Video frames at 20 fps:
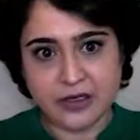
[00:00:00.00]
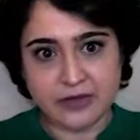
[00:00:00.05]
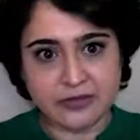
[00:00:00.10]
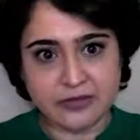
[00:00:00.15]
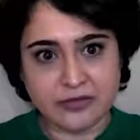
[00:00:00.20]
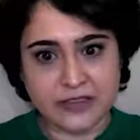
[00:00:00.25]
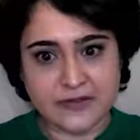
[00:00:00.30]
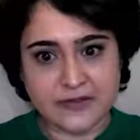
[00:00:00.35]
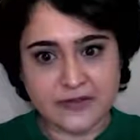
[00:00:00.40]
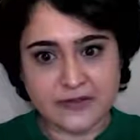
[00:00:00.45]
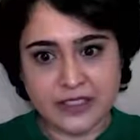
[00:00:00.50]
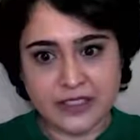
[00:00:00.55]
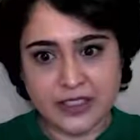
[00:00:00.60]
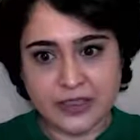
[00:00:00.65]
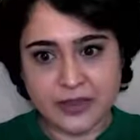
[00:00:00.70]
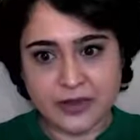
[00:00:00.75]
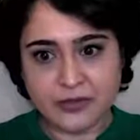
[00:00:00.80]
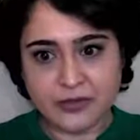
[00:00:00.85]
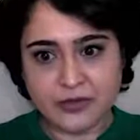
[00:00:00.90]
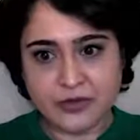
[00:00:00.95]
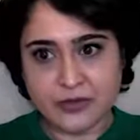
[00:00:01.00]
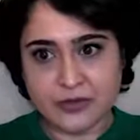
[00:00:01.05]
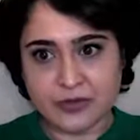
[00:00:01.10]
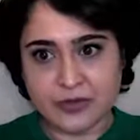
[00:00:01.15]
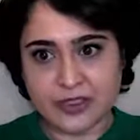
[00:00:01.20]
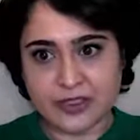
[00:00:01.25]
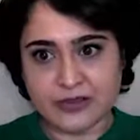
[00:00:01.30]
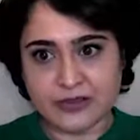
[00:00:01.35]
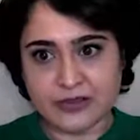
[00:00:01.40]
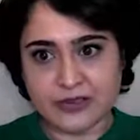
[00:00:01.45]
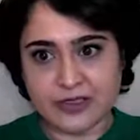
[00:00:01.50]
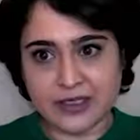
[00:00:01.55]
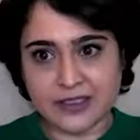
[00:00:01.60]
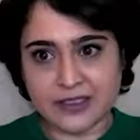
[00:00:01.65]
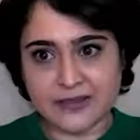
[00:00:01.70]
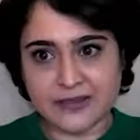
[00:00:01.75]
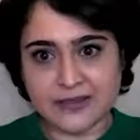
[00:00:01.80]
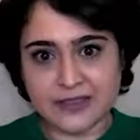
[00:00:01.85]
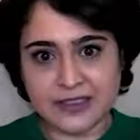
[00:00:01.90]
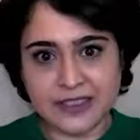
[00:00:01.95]
we skipped, but I
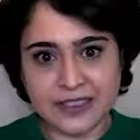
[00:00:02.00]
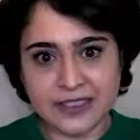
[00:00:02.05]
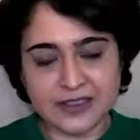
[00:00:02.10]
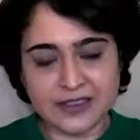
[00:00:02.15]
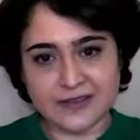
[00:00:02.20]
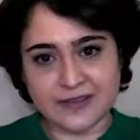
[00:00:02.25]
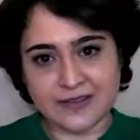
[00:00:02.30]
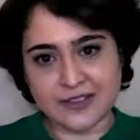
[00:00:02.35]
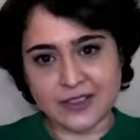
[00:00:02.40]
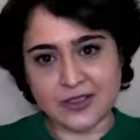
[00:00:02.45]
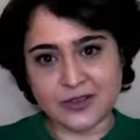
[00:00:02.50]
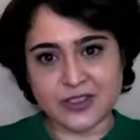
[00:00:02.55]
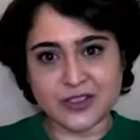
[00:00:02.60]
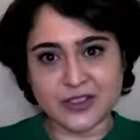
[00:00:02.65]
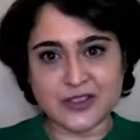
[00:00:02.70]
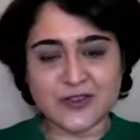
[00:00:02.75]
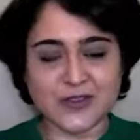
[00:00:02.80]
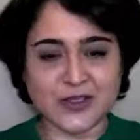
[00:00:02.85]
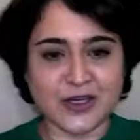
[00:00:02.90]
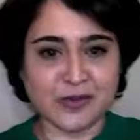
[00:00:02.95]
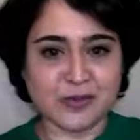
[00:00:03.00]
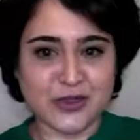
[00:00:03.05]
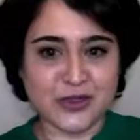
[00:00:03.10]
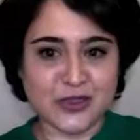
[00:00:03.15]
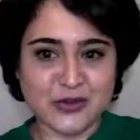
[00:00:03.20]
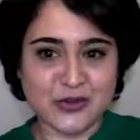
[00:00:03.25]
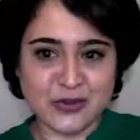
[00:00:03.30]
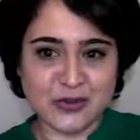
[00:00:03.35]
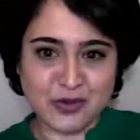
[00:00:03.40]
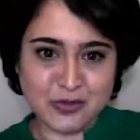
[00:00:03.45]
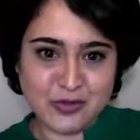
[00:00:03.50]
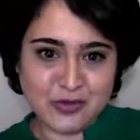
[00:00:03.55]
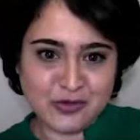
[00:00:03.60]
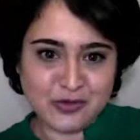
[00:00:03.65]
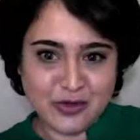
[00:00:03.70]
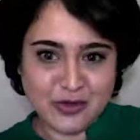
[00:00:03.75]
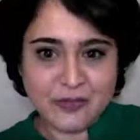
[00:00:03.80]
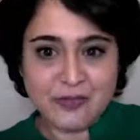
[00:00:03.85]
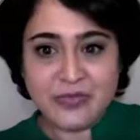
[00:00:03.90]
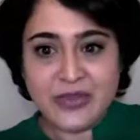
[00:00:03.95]
see that it's still there, so I'm going to
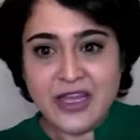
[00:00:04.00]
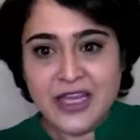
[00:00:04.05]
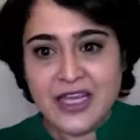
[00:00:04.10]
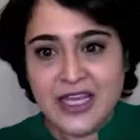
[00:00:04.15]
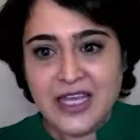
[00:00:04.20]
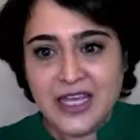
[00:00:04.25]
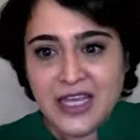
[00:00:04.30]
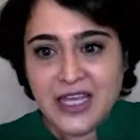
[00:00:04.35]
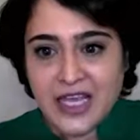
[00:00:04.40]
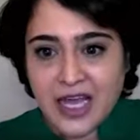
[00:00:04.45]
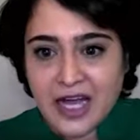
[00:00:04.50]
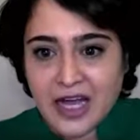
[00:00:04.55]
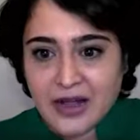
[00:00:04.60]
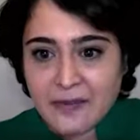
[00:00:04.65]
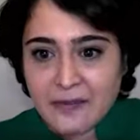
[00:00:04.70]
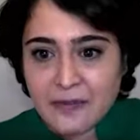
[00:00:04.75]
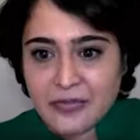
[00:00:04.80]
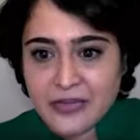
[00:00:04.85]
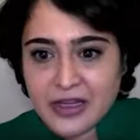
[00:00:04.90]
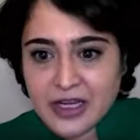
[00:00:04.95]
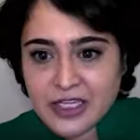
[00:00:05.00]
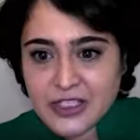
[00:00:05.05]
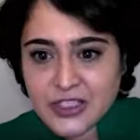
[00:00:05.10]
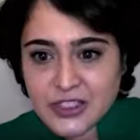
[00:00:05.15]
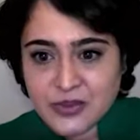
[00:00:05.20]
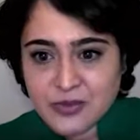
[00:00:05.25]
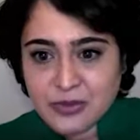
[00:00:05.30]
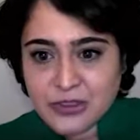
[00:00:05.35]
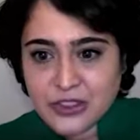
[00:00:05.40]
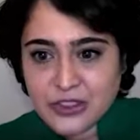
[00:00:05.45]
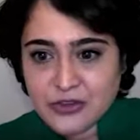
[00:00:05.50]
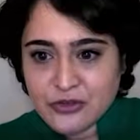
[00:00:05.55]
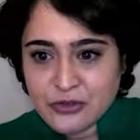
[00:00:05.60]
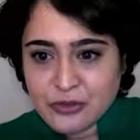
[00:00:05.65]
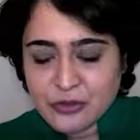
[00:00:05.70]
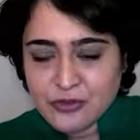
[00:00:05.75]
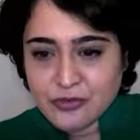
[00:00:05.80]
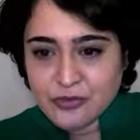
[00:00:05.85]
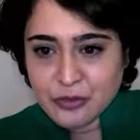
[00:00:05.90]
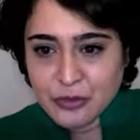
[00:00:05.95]
remove it. I just wanted
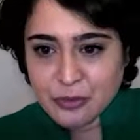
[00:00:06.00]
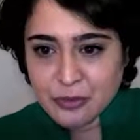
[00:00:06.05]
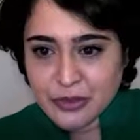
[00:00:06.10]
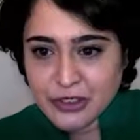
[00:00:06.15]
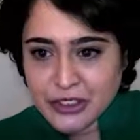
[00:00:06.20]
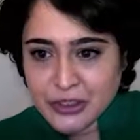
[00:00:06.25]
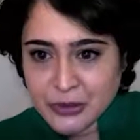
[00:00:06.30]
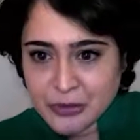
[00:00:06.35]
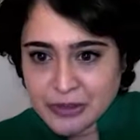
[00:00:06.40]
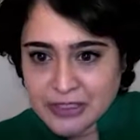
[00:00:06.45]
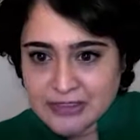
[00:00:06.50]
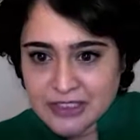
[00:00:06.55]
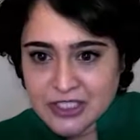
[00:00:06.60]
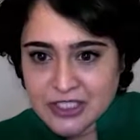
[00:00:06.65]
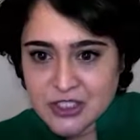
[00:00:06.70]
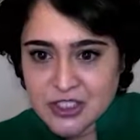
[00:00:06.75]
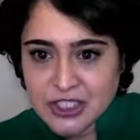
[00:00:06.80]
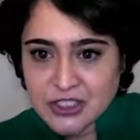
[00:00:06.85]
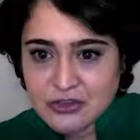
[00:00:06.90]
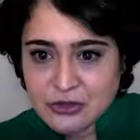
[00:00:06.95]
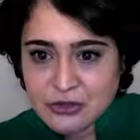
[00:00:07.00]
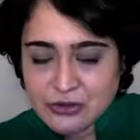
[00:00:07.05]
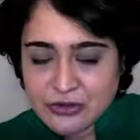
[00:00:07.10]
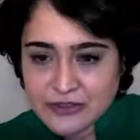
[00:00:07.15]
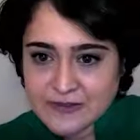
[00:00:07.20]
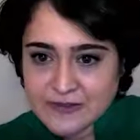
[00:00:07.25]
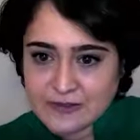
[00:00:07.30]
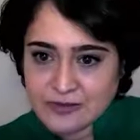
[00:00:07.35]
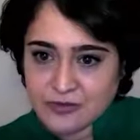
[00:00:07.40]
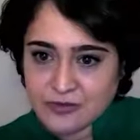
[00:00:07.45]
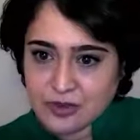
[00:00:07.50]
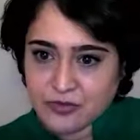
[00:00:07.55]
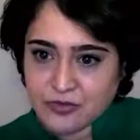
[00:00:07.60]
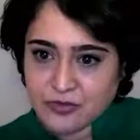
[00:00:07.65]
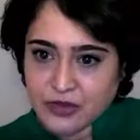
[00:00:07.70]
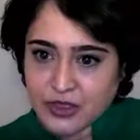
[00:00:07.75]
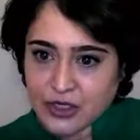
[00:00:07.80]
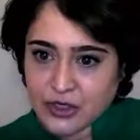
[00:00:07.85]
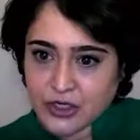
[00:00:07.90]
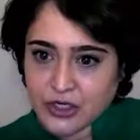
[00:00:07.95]
to bring your attention to this
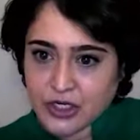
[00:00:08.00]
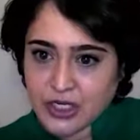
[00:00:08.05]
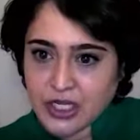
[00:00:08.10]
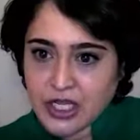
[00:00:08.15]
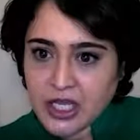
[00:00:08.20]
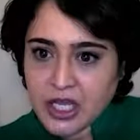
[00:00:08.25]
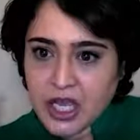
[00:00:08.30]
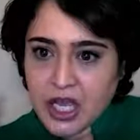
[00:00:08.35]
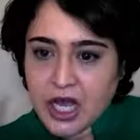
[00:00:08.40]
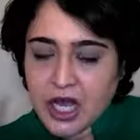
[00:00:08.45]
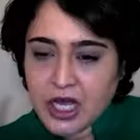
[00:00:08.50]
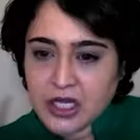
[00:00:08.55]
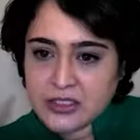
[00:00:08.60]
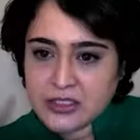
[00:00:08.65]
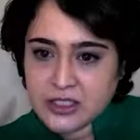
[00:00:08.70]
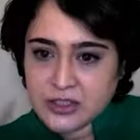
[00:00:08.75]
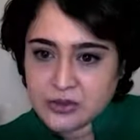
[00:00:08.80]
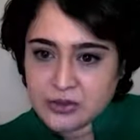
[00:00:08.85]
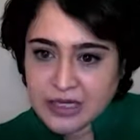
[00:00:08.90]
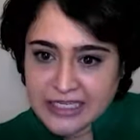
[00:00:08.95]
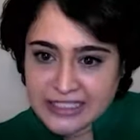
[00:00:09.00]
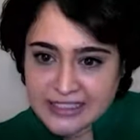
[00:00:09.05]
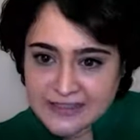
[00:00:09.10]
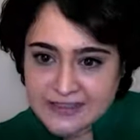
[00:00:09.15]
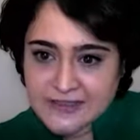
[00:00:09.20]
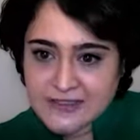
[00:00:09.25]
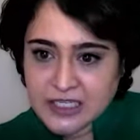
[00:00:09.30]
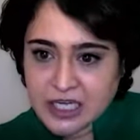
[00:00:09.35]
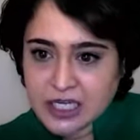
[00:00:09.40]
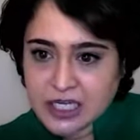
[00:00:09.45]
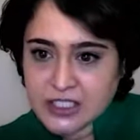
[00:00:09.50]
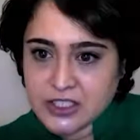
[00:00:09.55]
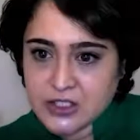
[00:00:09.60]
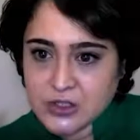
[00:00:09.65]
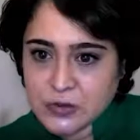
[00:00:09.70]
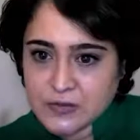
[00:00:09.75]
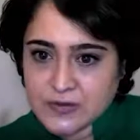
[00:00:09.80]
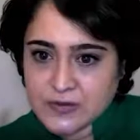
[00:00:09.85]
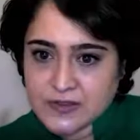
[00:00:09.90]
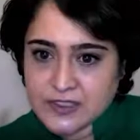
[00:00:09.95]
figure. On the right side,
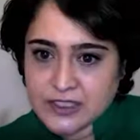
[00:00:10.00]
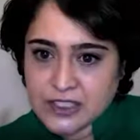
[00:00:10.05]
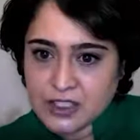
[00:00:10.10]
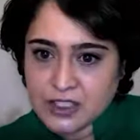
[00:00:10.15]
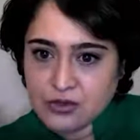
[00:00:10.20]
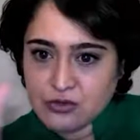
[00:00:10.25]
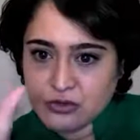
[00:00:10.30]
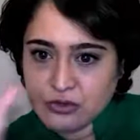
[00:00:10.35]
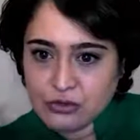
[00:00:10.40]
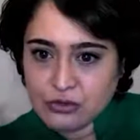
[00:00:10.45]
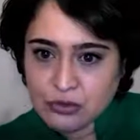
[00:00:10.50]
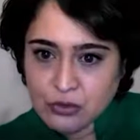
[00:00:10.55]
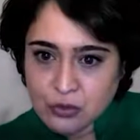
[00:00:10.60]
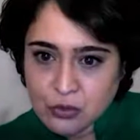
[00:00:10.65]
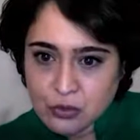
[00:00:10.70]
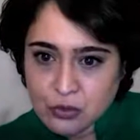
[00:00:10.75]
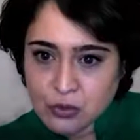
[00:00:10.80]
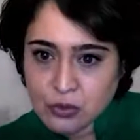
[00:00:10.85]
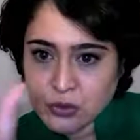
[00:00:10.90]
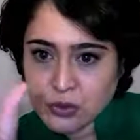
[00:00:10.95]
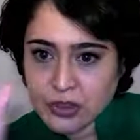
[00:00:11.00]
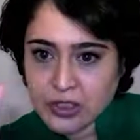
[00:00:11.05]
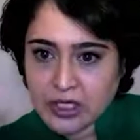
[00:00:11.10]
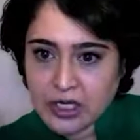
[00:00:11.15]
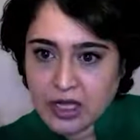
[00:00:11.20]
you see two